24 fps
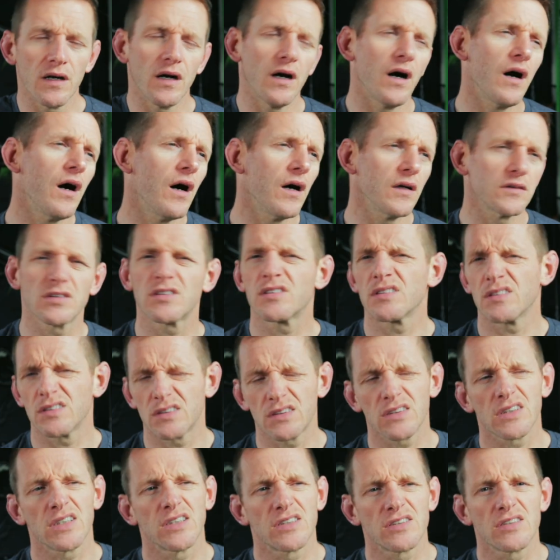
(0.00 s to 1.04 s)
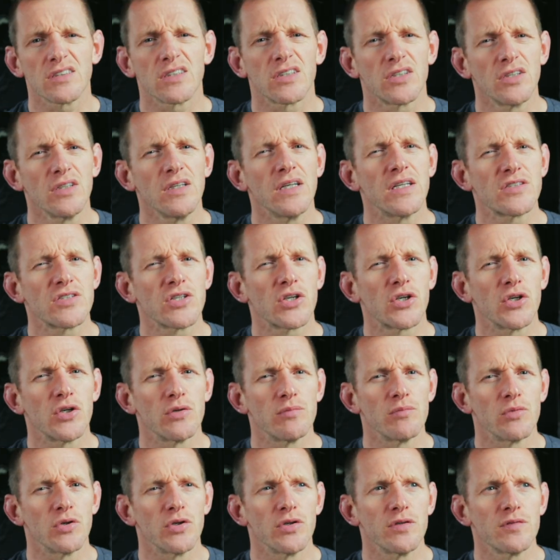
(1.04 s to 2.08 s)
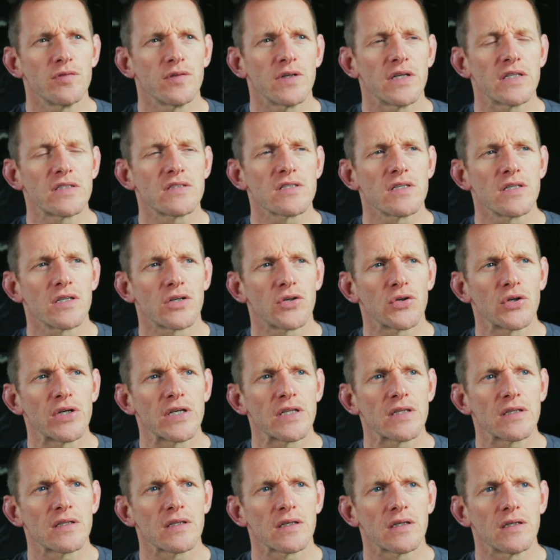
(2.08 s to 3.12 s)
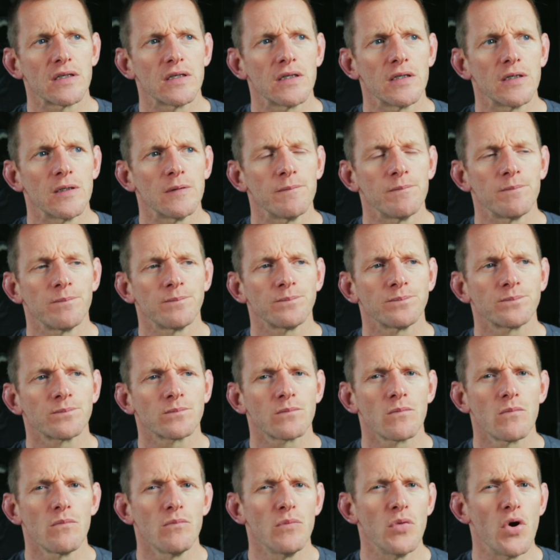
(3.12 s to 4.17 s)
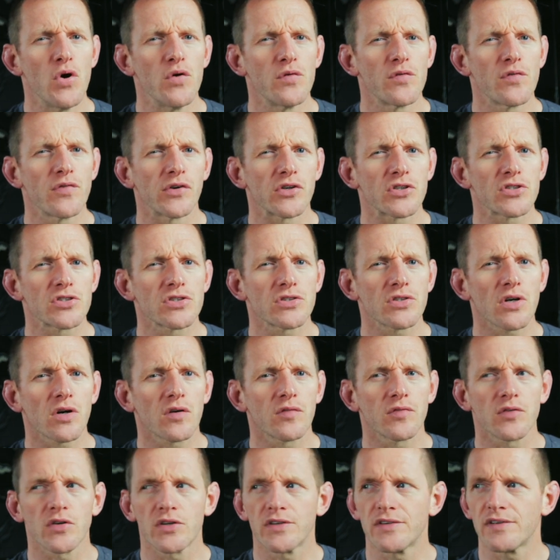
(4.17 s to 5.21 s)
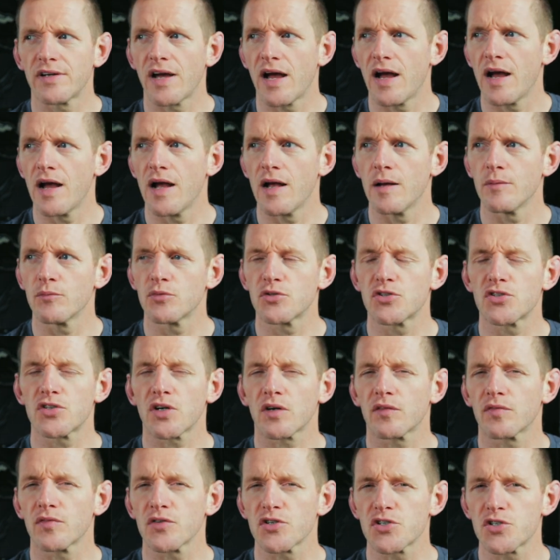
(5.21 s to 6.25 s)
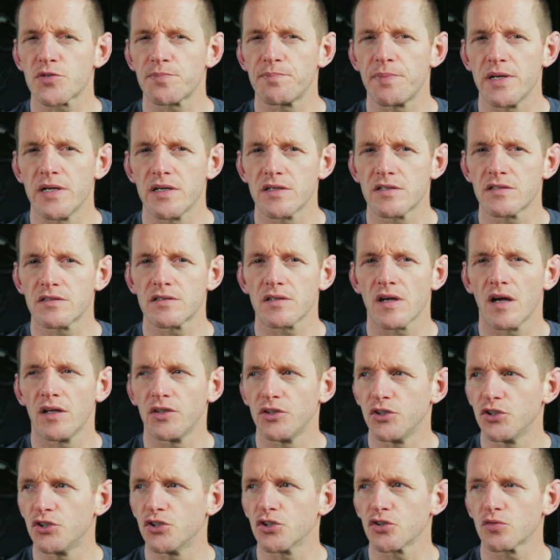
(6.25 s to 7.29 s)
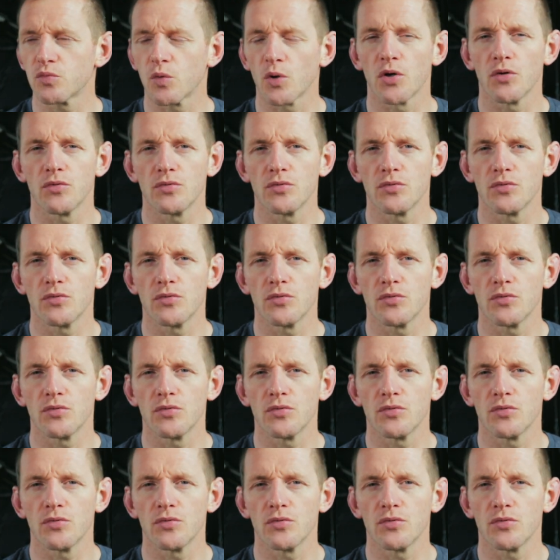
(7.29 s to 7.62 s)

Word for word: Oh, it's, it's, it's, a, it's a good move. It's a great um, move if you're stuck for time, stuck for space, and you just want to